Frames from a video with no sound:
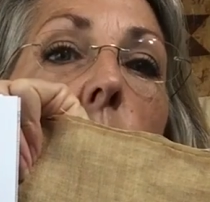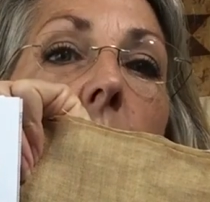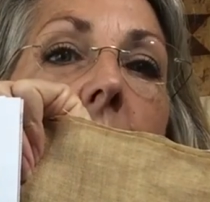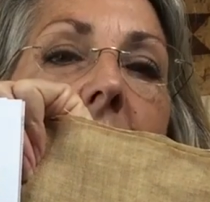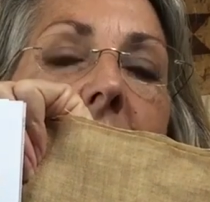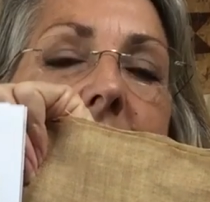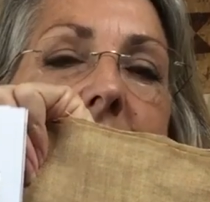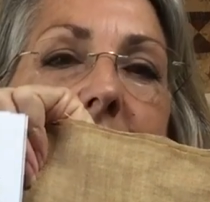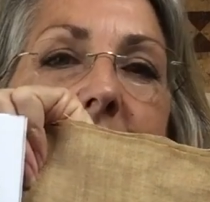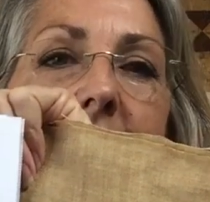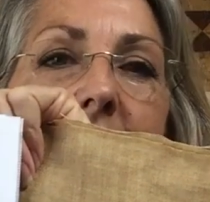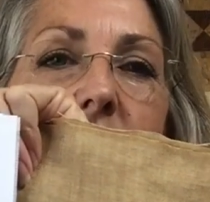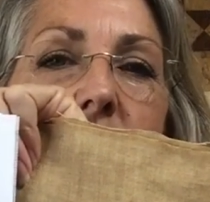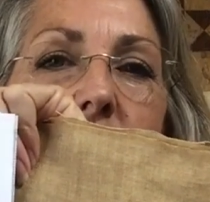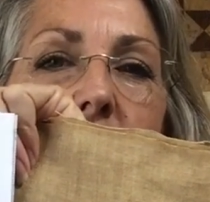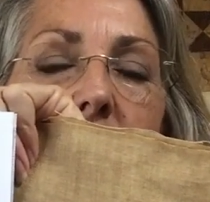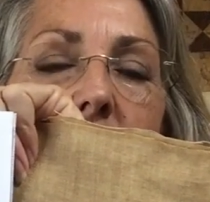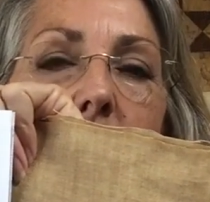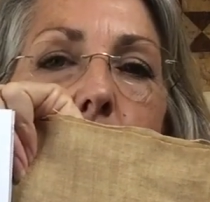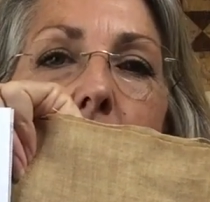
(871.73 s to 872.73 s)
Ways that I
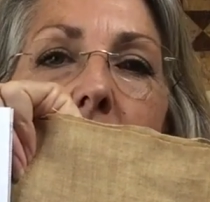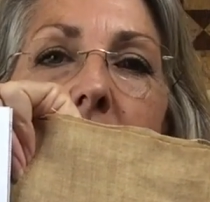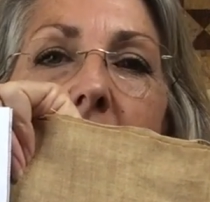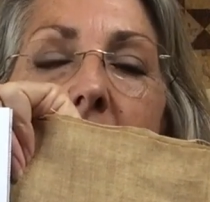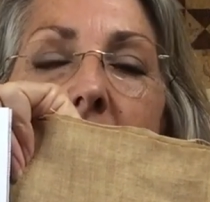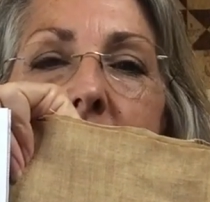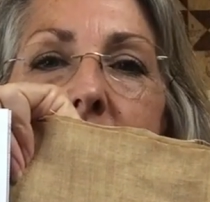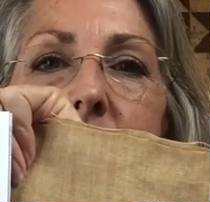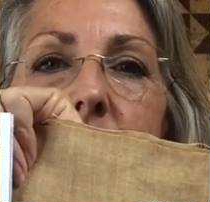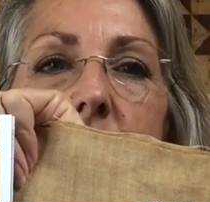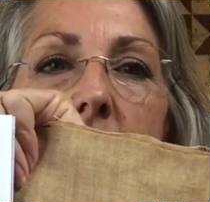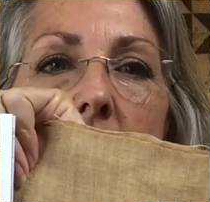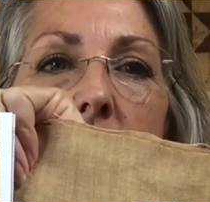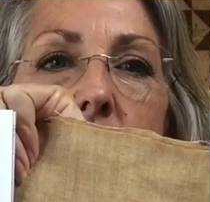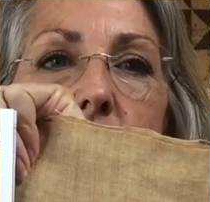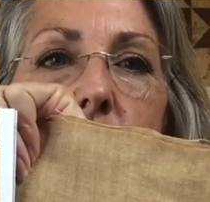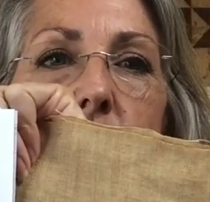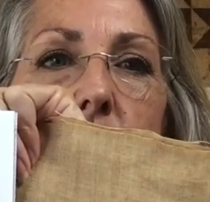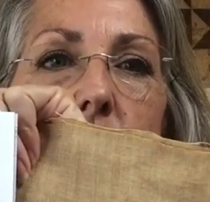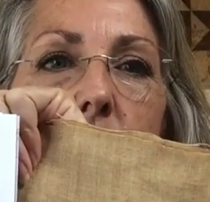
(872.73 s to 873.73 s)
shared in my last
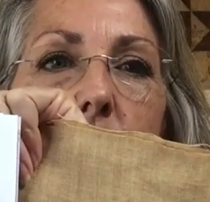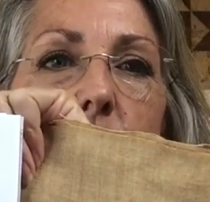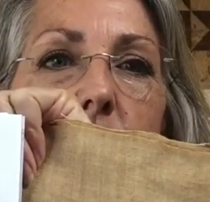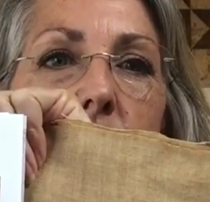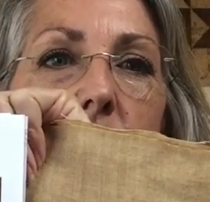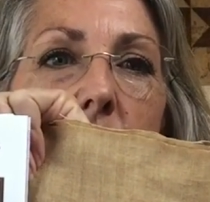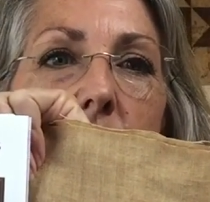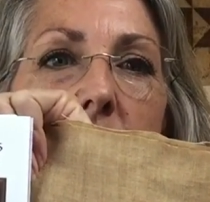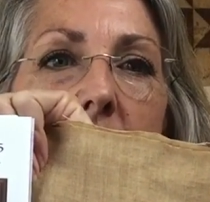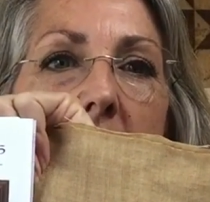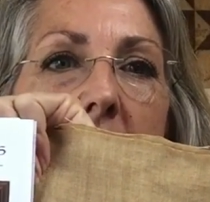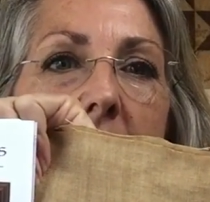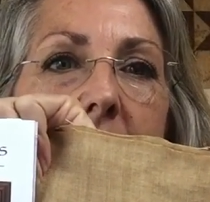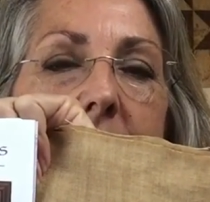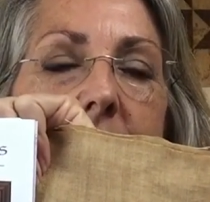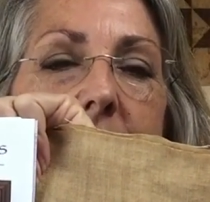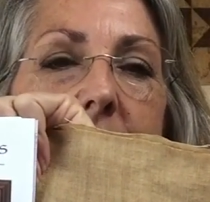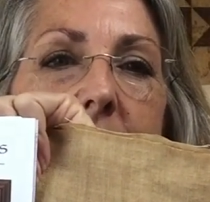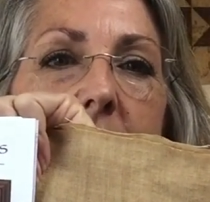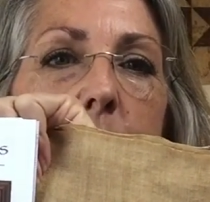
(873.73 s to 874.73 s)
FlossTube. So that
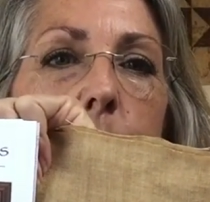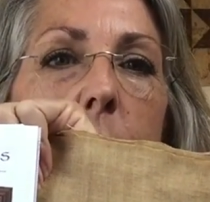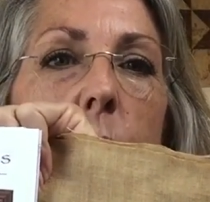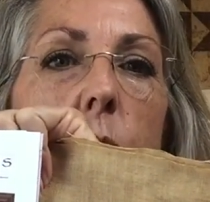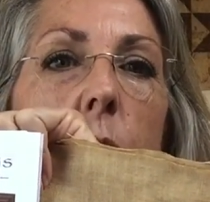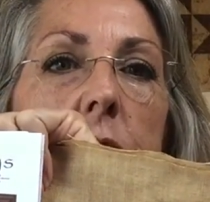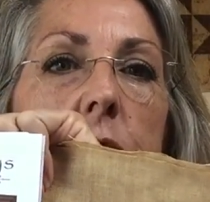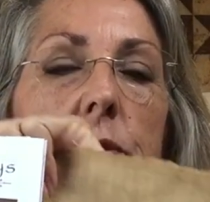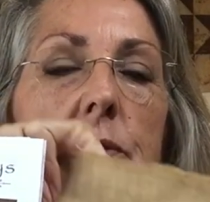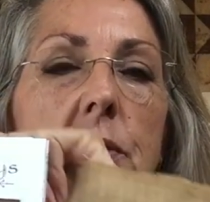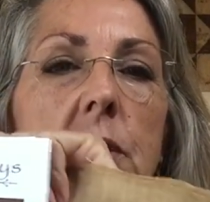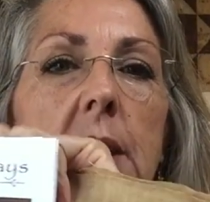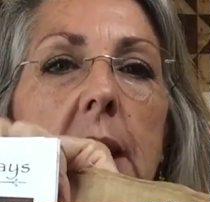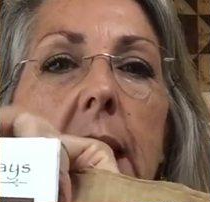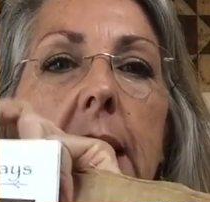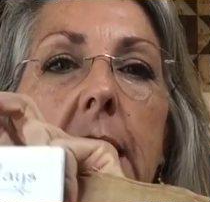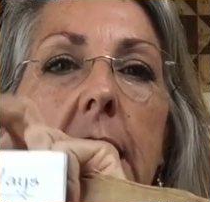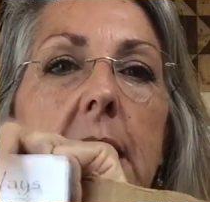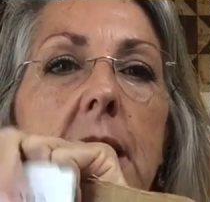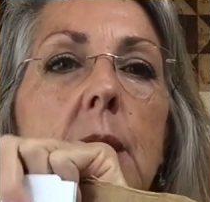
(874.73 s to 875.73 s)
is going to be wonderful.
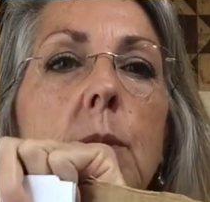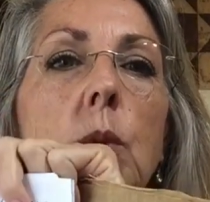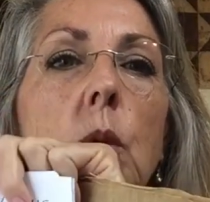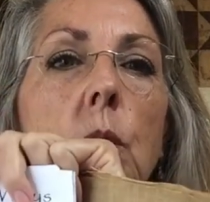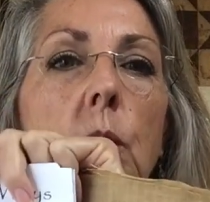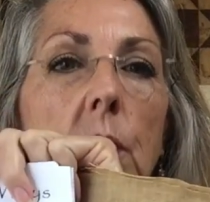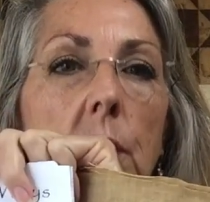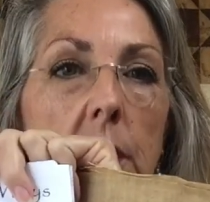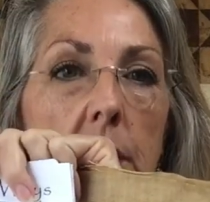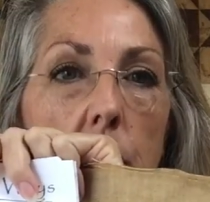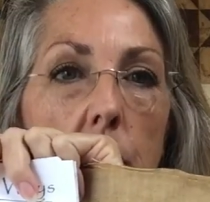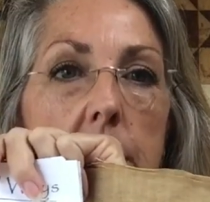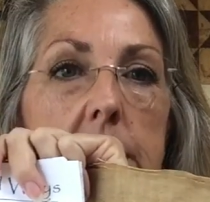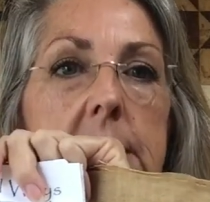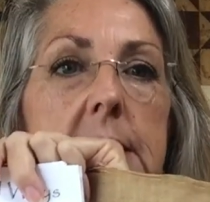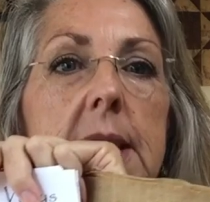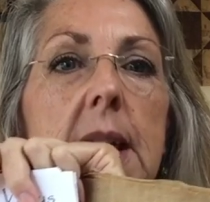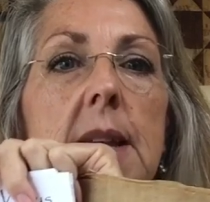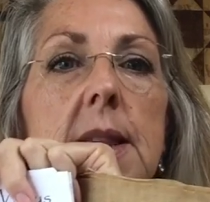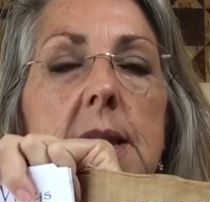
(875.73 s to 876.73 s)
And I am going
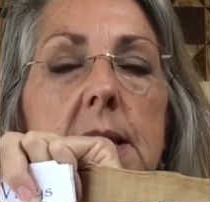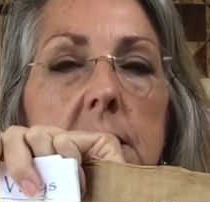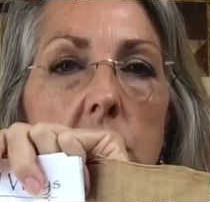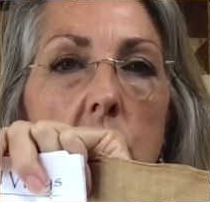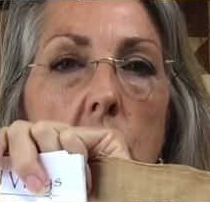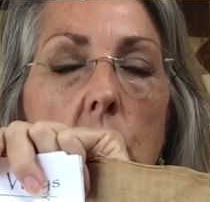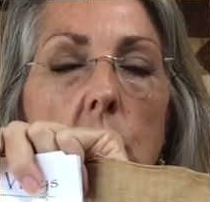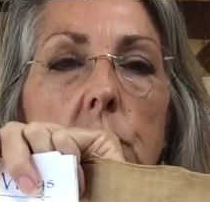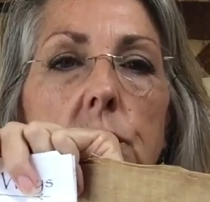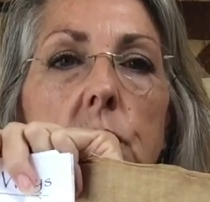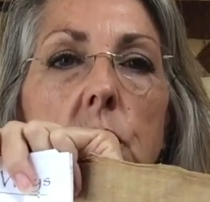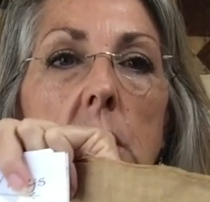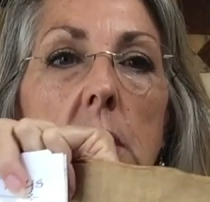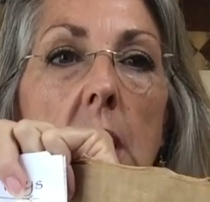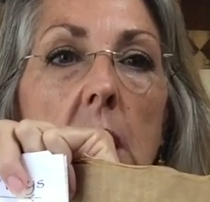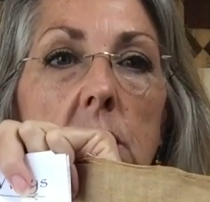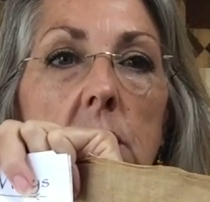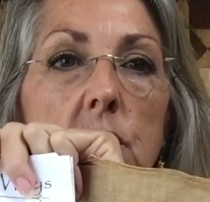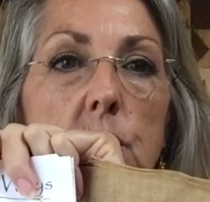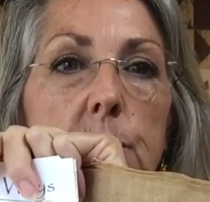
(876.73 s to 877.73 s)
to get these called for
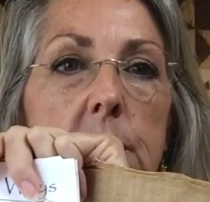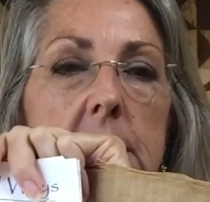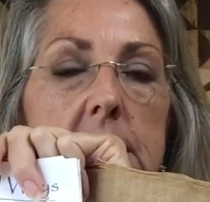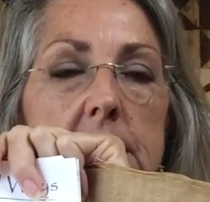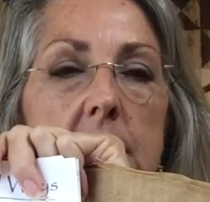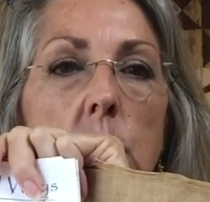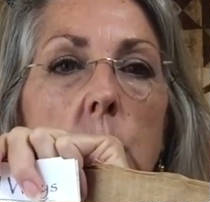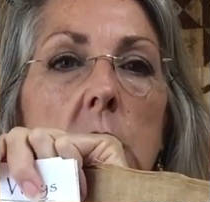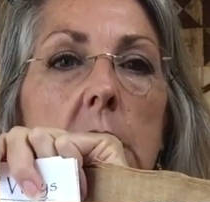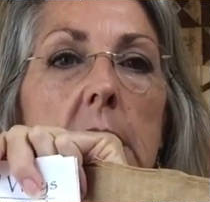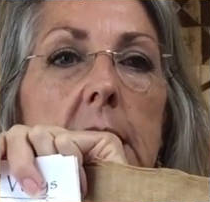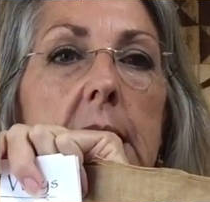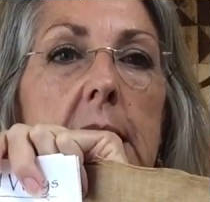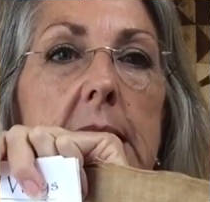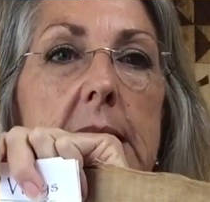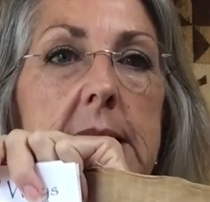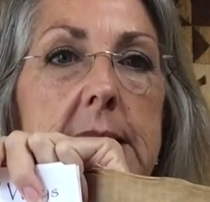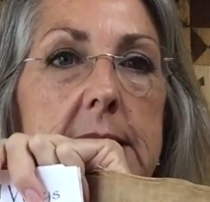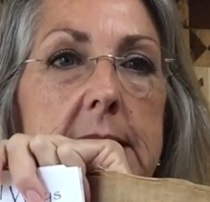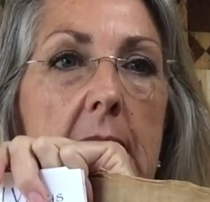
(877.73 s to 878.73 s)
colors because I want it
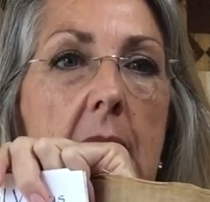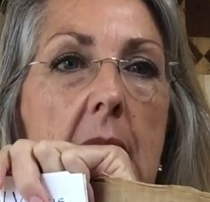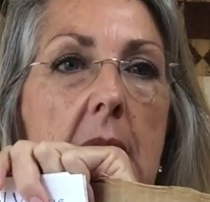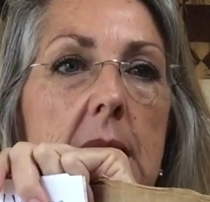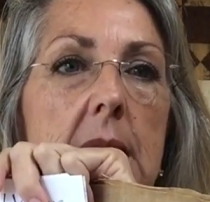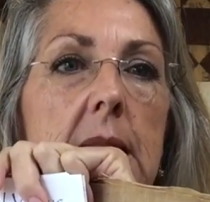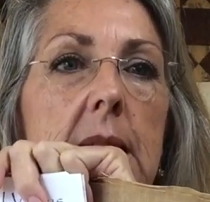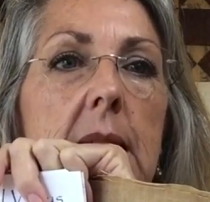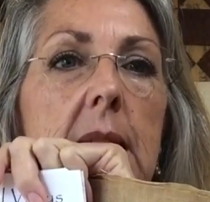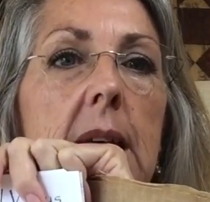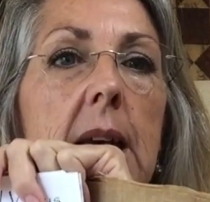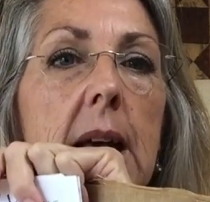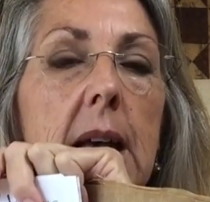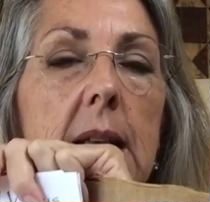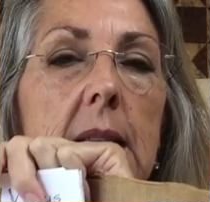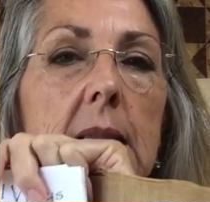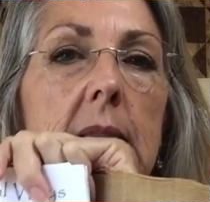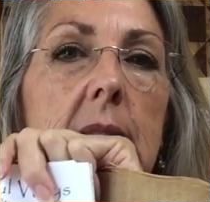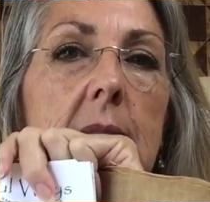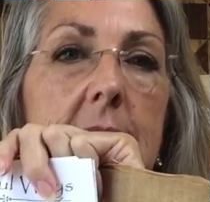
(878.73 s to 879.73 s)
exactly
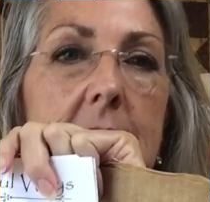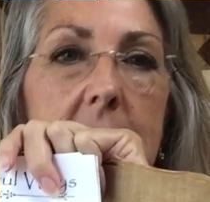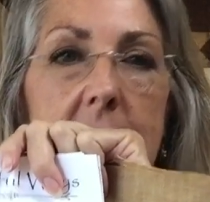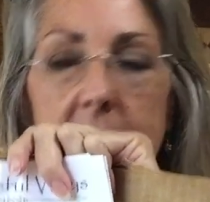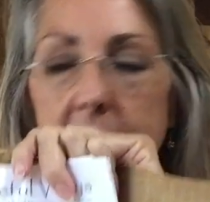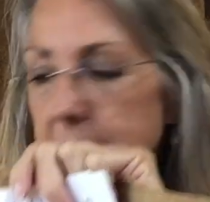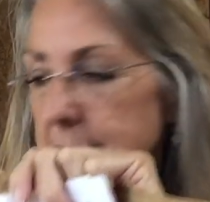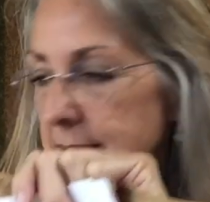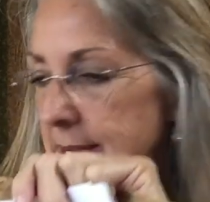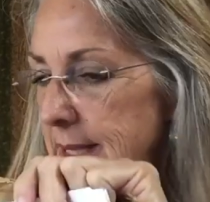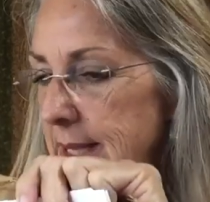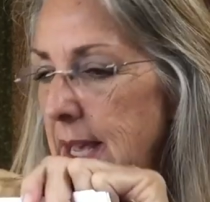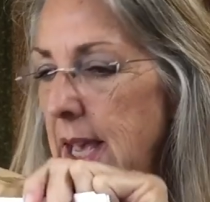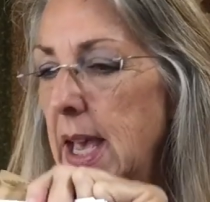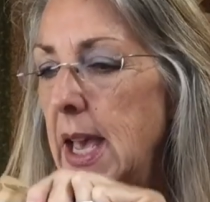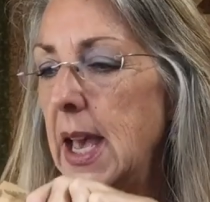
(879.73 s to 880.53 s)
like this.